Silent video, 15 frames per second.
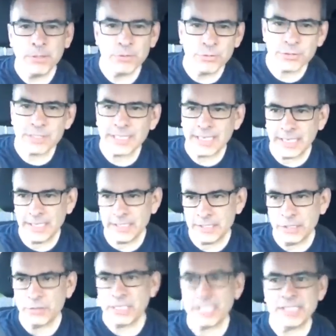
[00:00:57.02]
you'll get
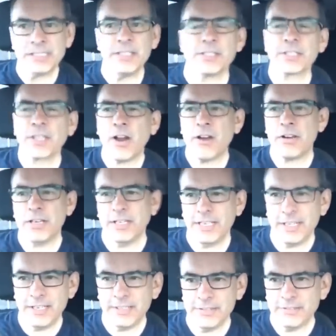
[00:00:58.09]
abused again, you'll get
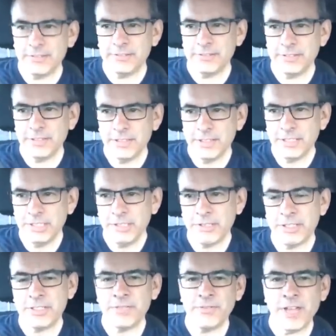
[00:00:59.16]
discarded again,
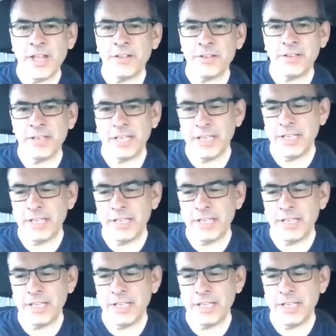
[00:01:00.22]
you'll